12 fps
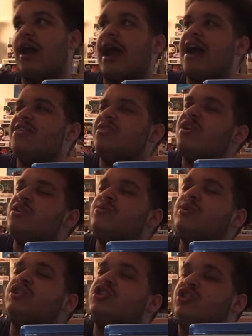I thought it
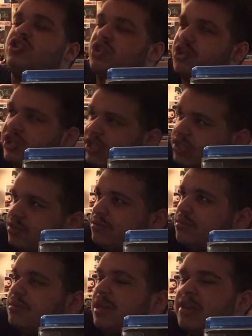was good.
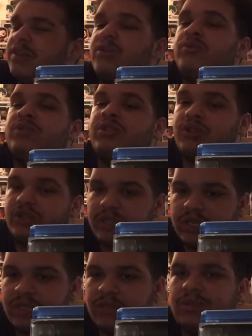
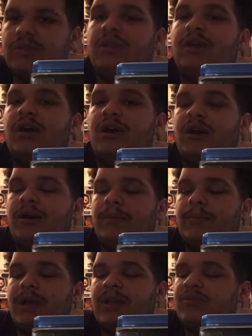
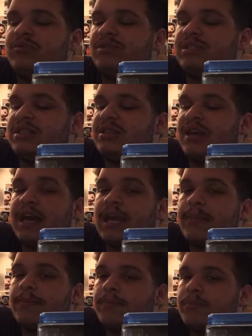I don't see the
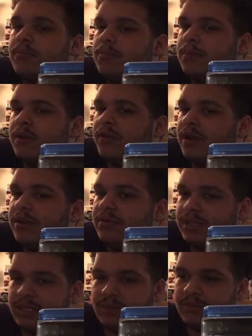hype
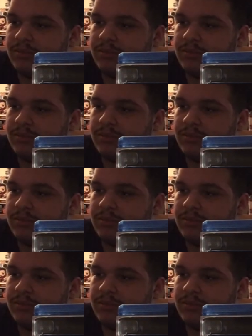around it.